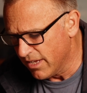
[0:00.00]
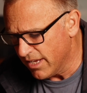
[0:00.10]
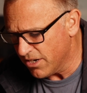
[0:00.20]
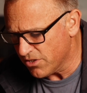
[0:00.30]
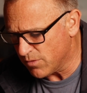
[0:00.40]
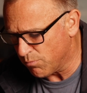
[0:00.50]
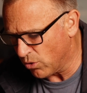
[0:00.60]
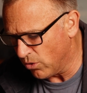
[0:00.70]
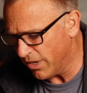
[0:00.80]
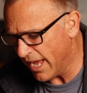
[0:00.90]
it had
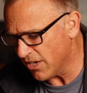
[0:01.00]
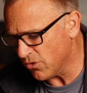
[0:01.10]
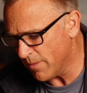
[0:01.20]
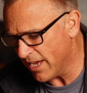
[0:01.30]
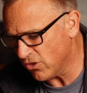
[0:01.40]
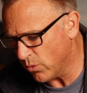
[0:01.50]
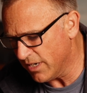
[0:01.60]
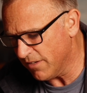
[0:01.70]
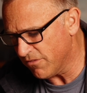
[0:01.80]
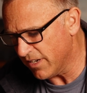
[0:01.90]
sprawled out to about
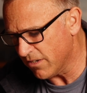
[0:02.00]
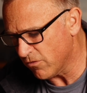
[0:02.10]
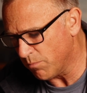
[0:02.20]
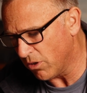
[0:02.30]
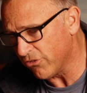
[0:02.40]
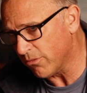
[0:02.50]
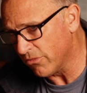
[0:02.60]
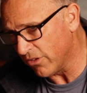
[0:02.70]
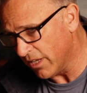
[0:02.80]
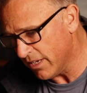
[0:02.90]
20 feet of
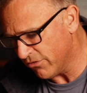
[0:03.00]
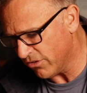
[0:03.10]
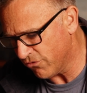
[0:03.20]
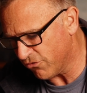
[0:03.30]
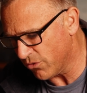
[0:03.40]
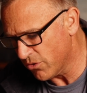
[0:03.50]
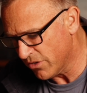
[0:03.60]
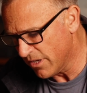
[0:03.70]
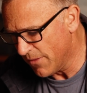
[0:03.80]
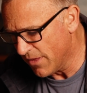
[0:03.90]
blossoms, leaves and fruit,